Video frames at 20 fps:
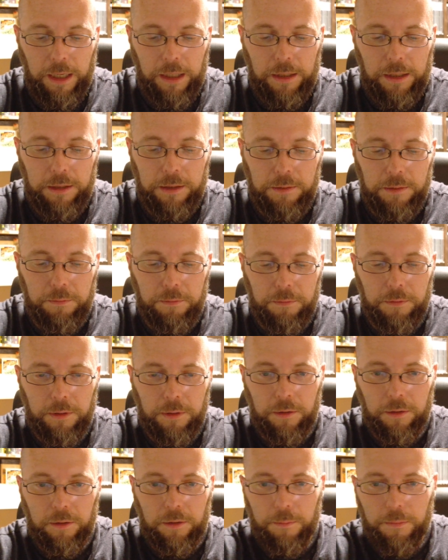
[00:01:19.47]
it's
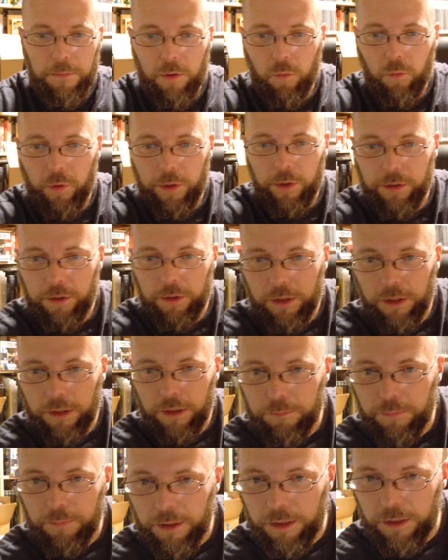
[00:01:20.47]
gonna come out weird
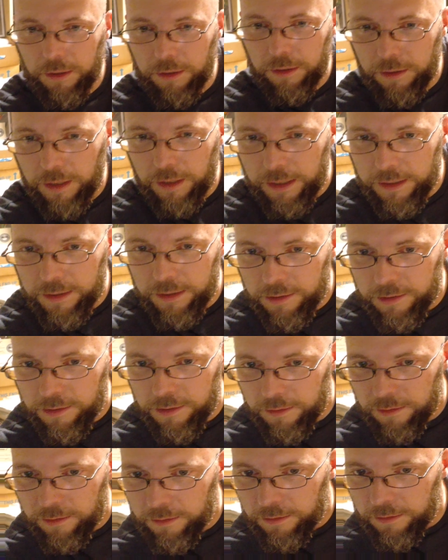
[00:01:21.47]
looking. But that's
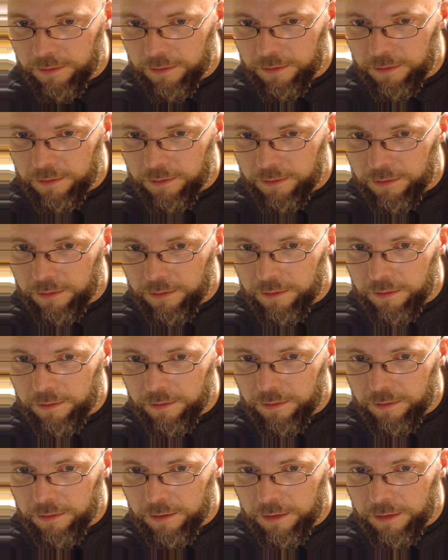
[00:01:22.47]

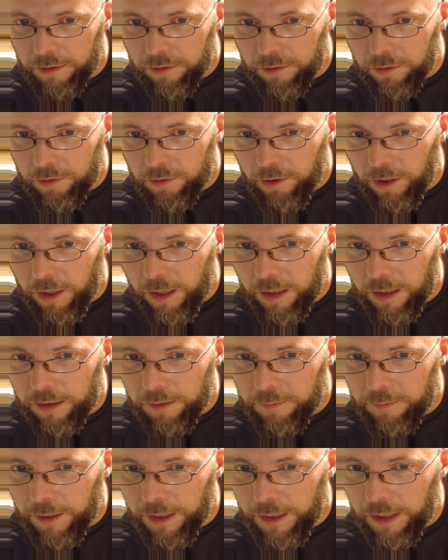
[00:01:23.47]
the Killer Croc
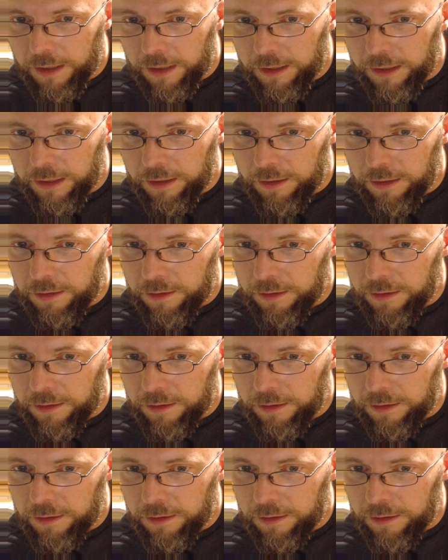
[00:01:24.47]
body,